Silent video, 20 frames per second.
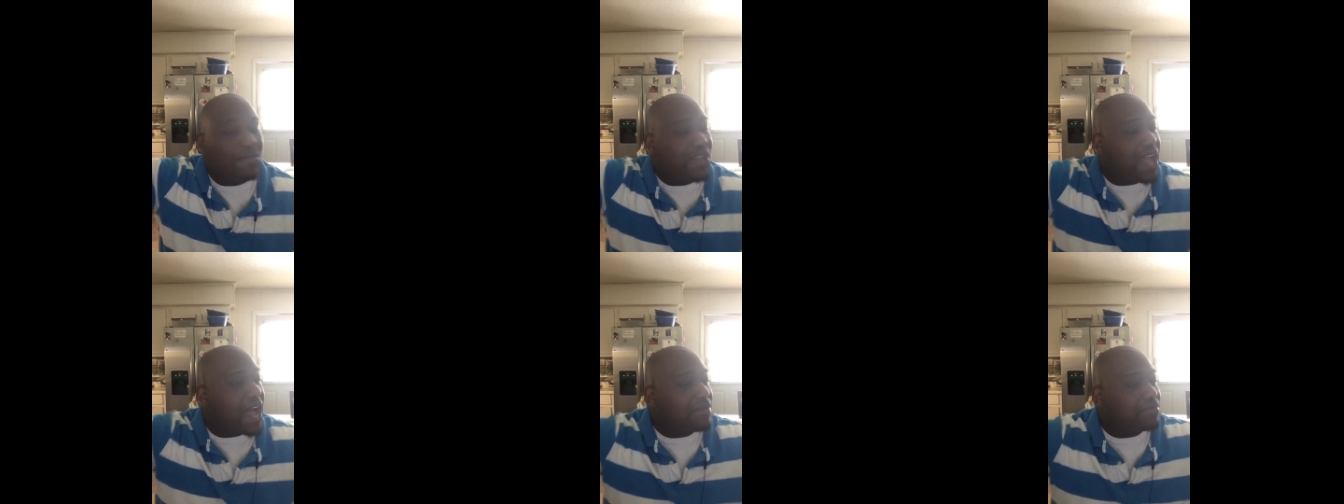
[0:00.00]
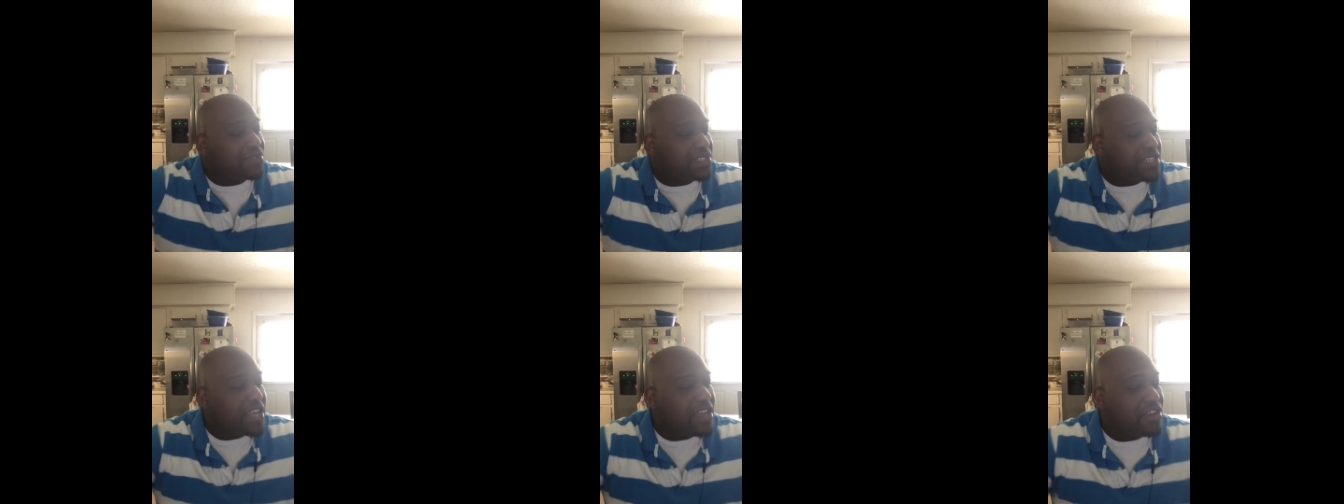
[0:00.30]
I'm
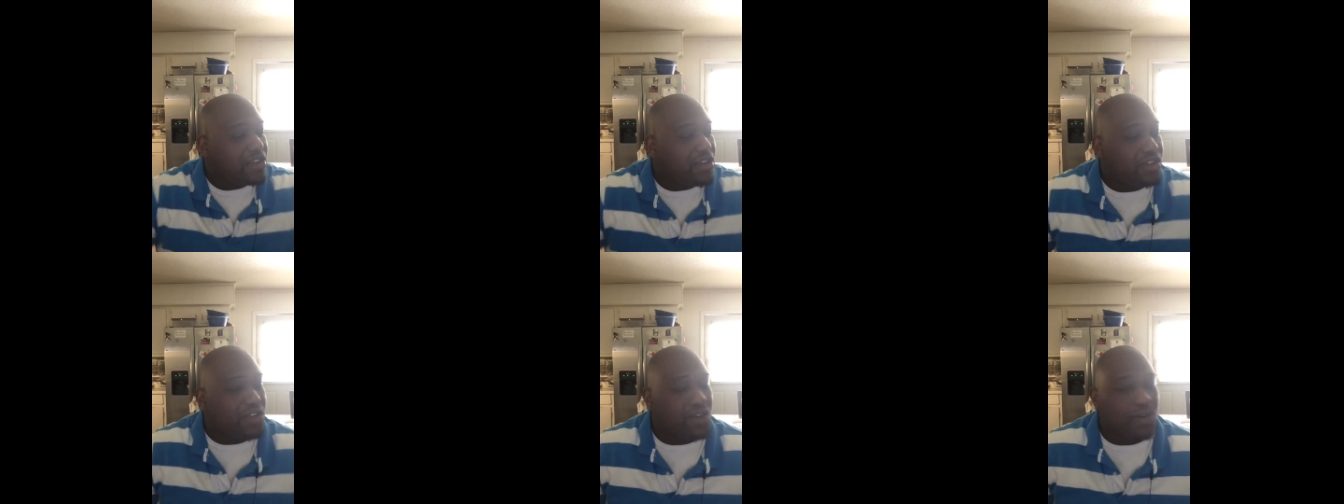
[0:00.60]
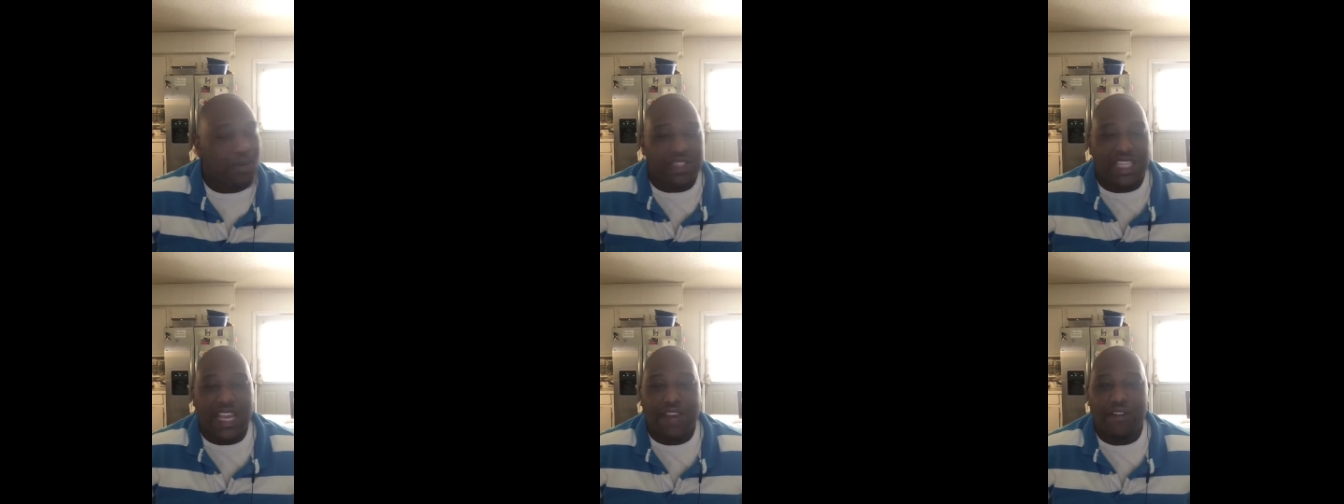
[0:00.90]
seeing you
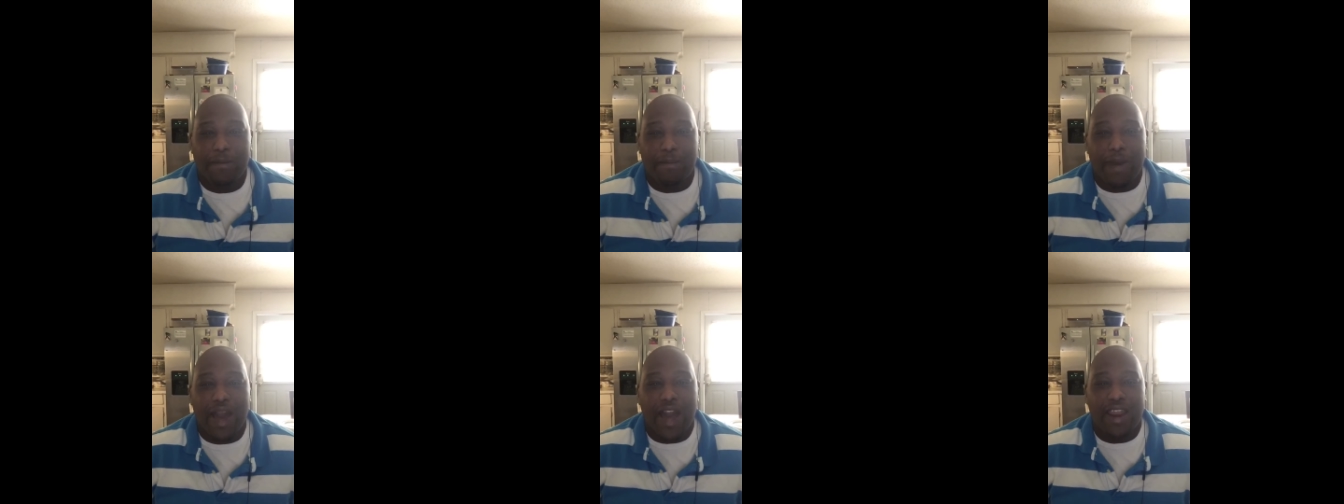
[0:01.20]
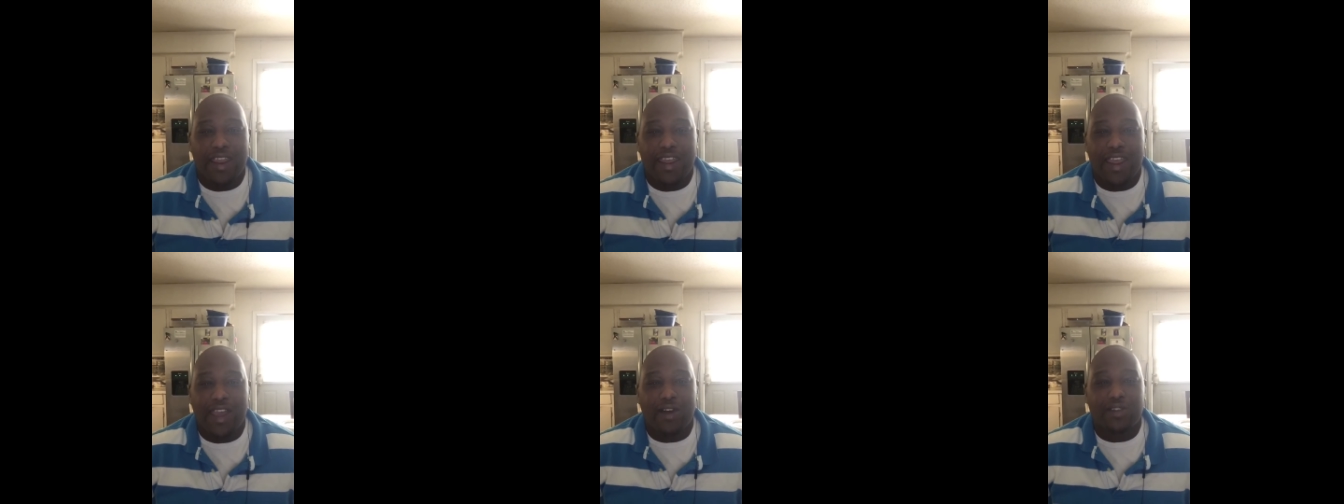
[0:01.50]
use
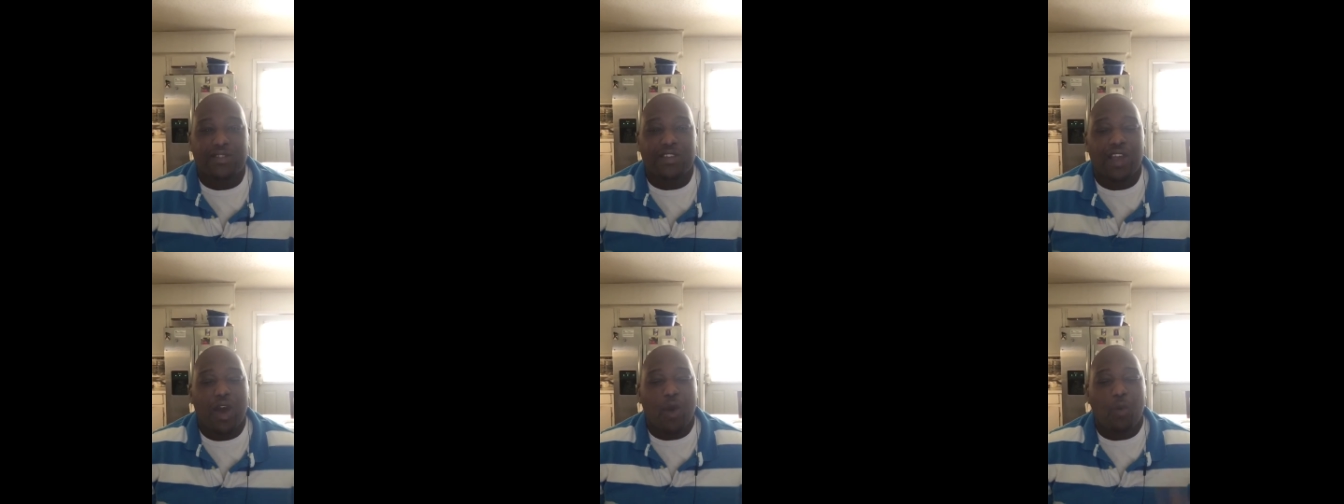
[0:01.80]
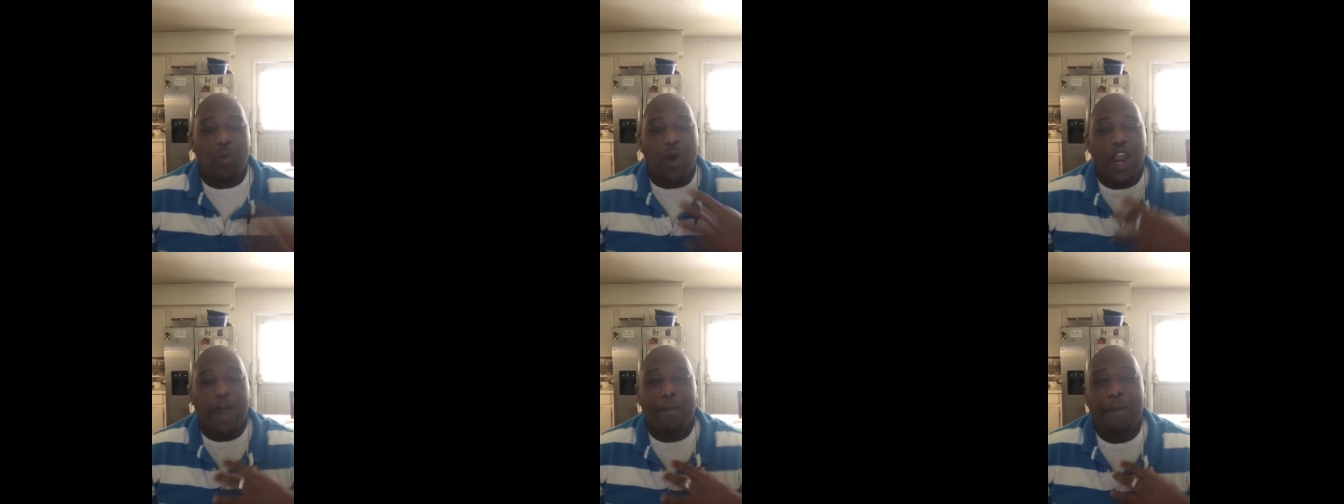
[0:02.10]
everybody else.
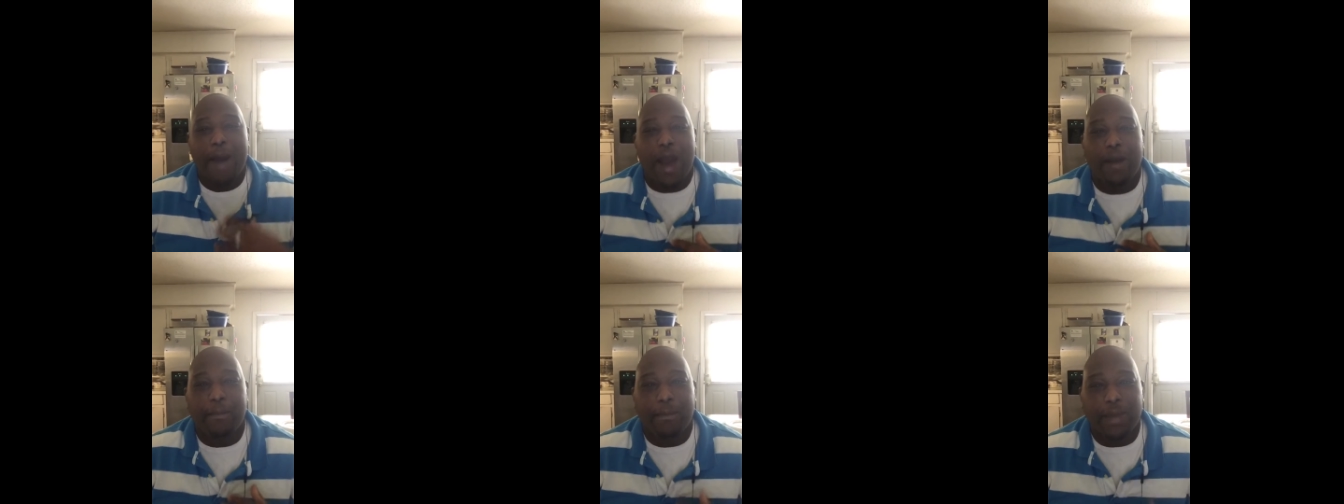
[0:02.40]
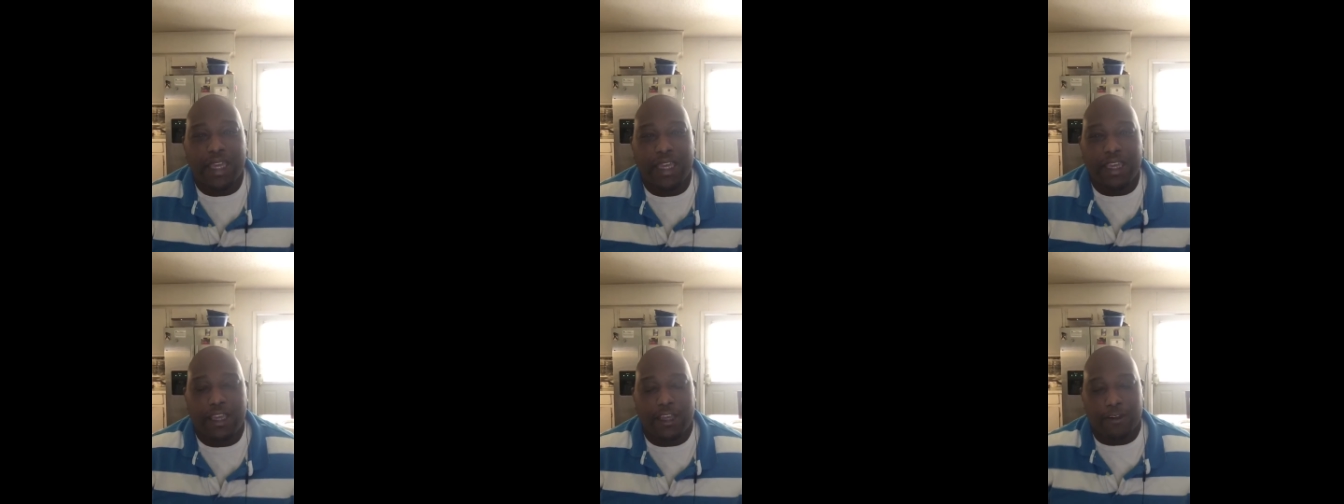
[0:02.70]
What about
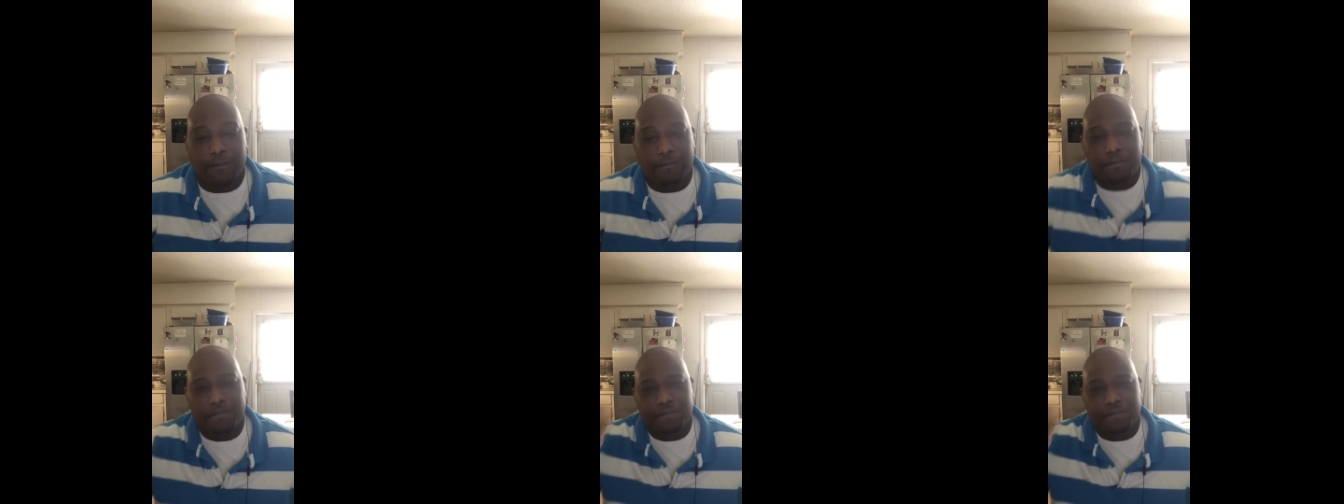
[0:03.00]
me?